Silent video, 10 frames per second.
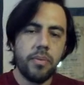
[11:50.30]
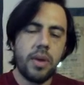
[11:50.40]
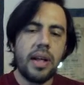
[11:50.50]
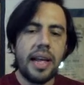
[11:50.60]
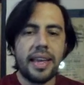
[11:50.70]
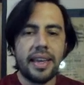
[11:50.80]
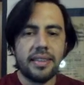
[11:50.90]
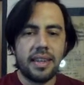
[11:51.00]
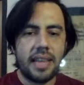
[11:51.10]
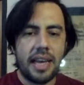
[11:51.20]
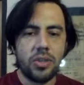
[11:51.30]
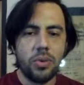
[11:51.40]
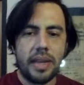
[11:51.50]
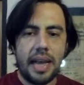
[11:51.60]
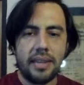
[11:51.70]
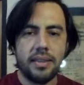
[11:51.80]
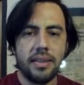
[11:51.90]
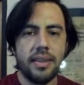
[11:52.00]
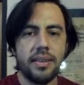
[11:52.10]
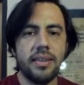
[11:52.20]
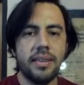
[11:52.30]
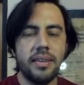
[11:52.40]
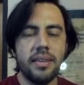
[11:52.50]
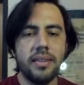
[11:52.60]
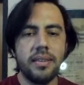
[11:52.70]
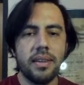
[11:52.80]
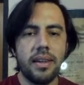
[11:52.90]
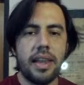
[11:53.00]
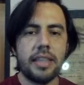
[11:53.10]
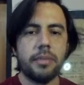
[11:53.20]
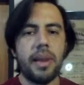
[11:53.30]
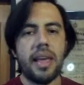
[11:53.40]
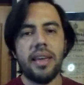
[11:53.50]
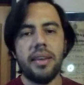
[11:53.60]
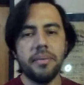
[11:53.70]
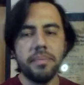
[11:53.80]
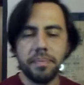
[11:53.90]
Well, I guess that I should castle here. Let's play.